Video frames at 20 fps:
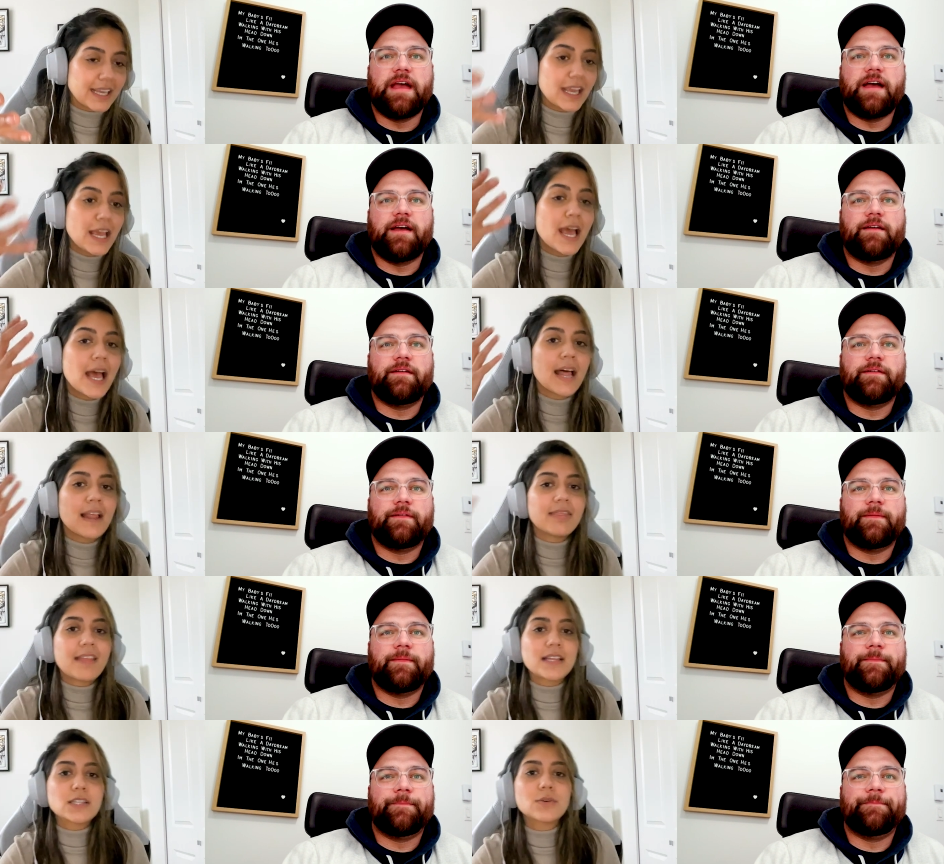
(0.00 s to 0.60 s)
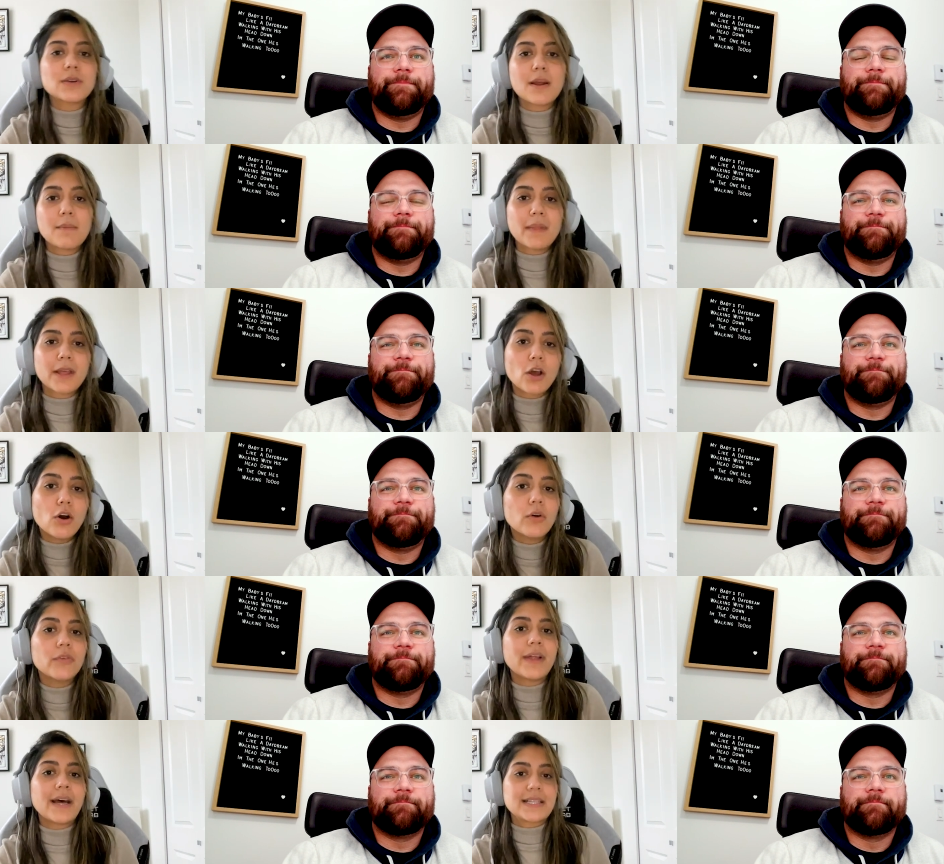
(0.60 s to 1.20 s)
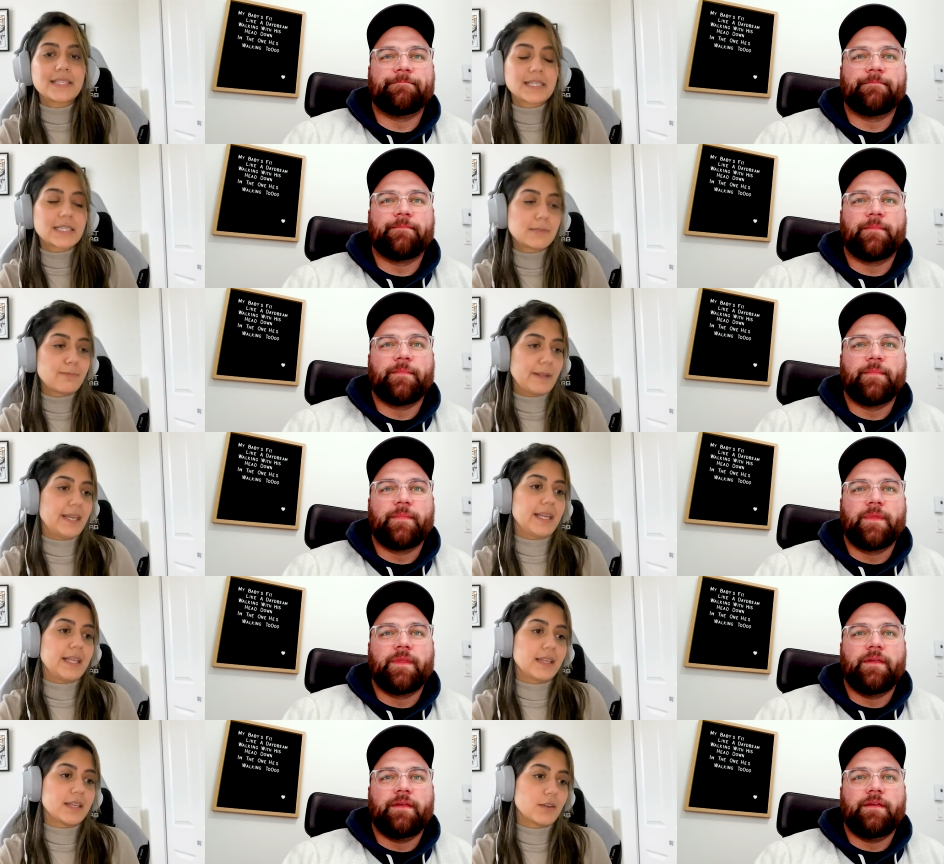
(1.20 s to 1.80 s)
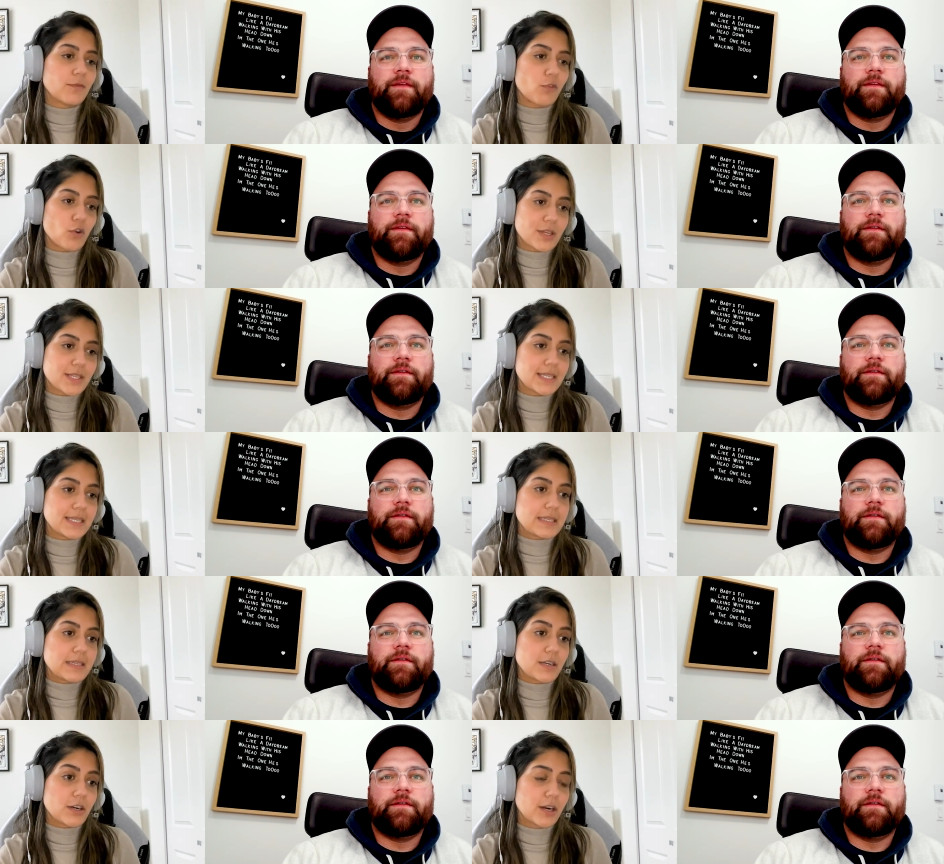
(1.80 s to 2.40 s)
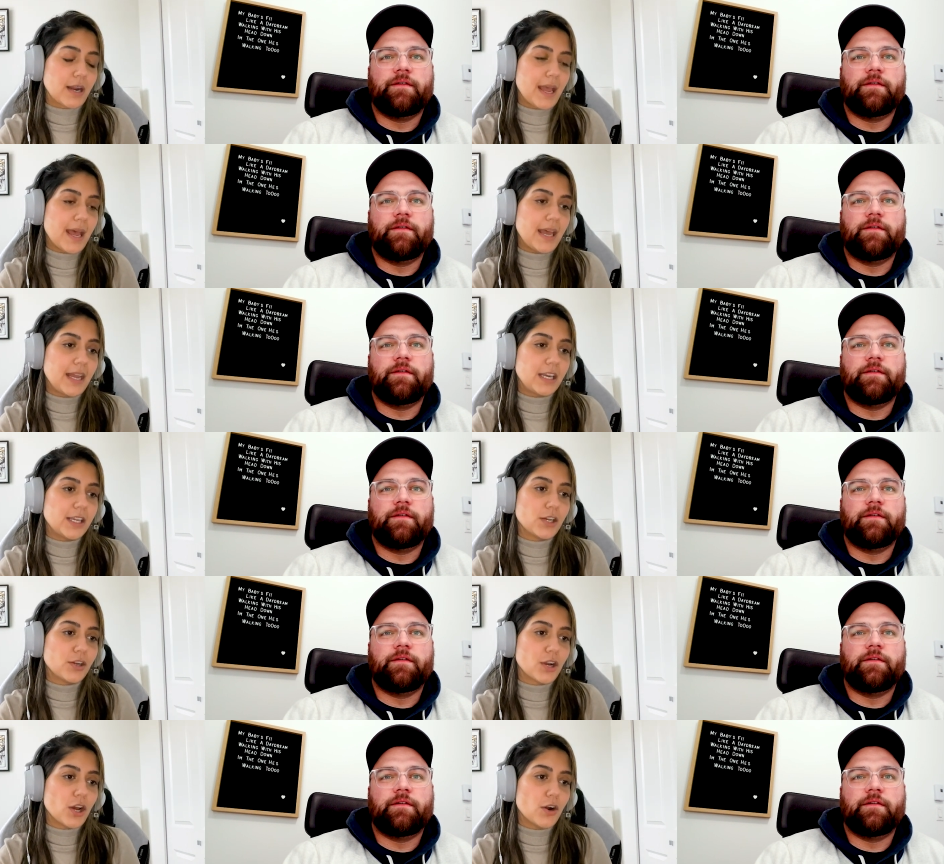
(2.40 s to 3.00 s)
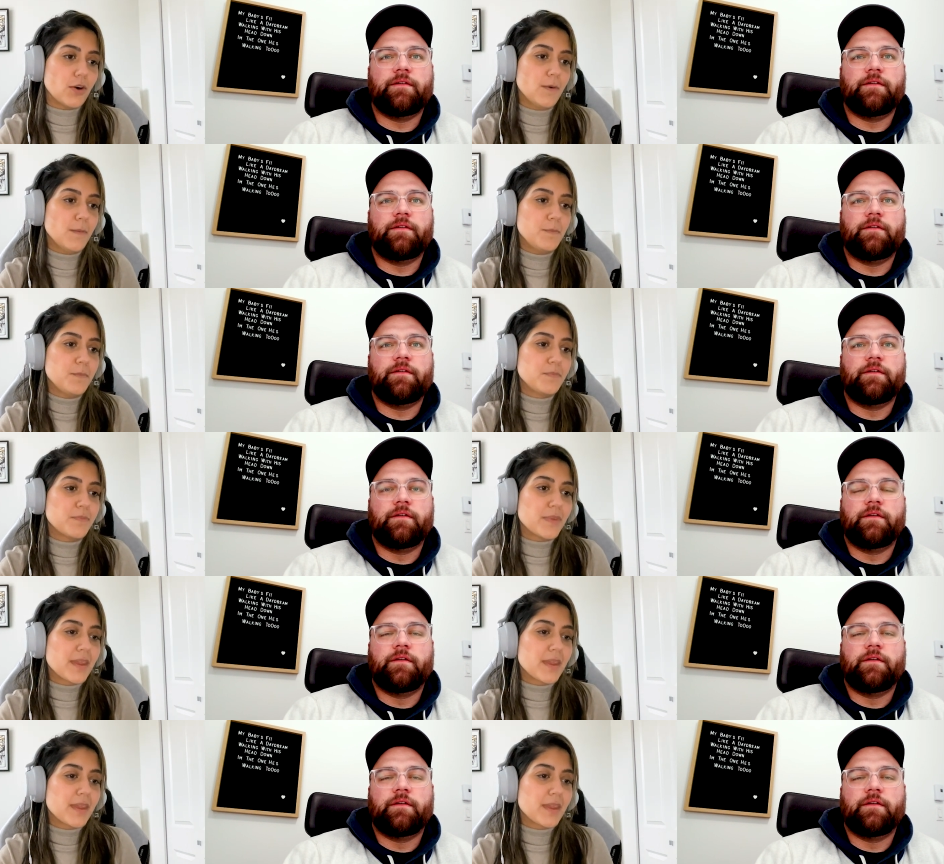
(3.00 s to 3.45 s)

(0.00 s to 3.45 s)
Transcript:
Speaker 1: yeah. that's what i'm like oh that's explaining the voices in her head you know